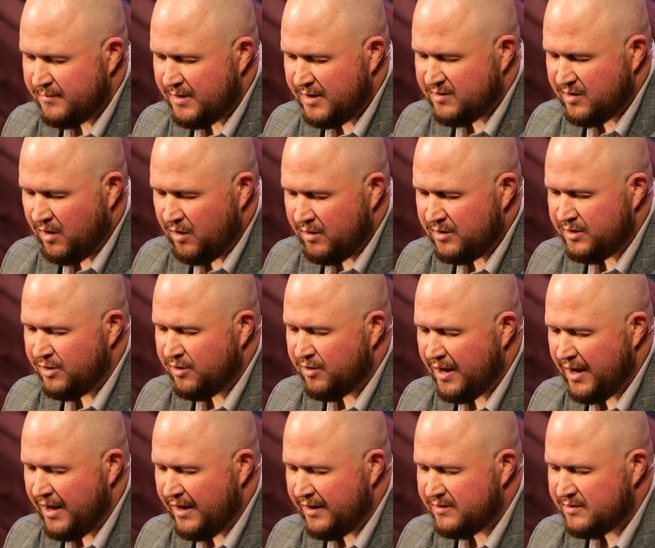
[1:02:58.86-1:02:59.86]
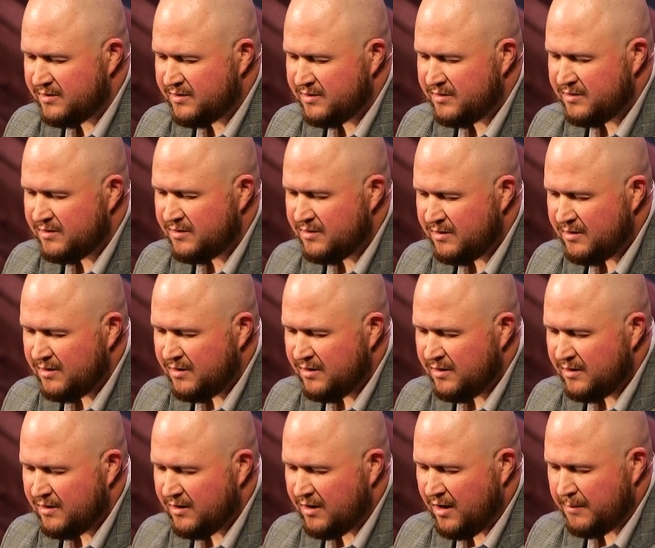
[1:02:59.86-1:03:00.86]
It's all in your hands.
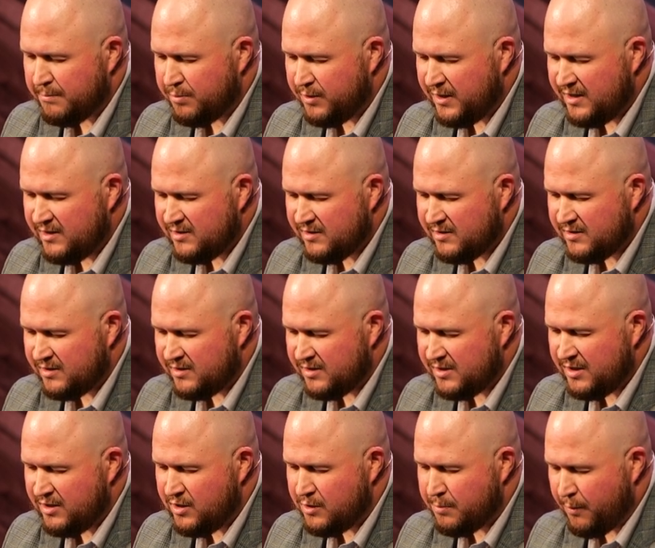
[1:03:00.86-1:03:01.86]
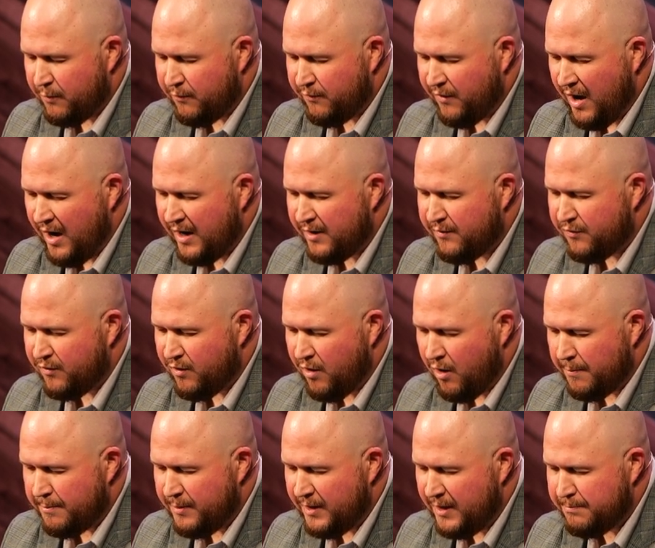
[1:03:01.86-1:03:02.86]
God, please continue to provide for
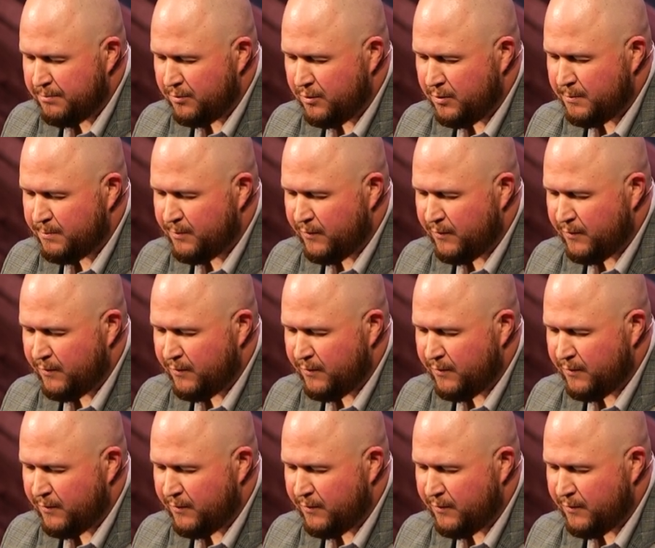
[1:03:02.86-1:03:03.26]
our people,